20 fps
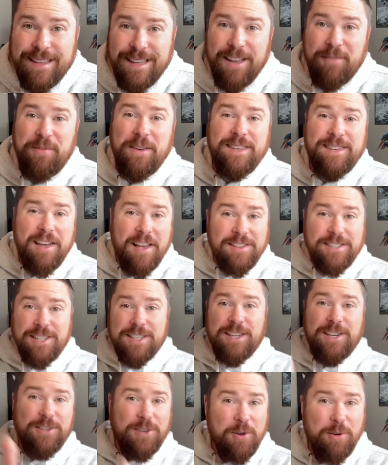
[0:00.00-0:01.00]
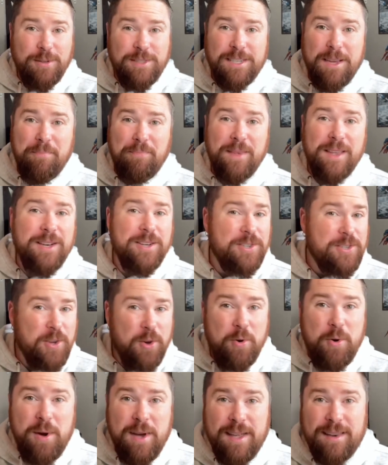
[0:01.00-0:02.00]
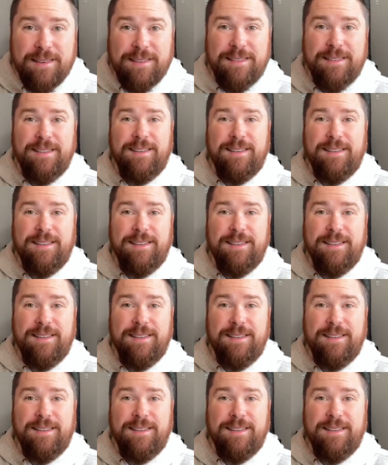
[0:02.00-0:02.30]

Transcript: If he tells you to do something, do it.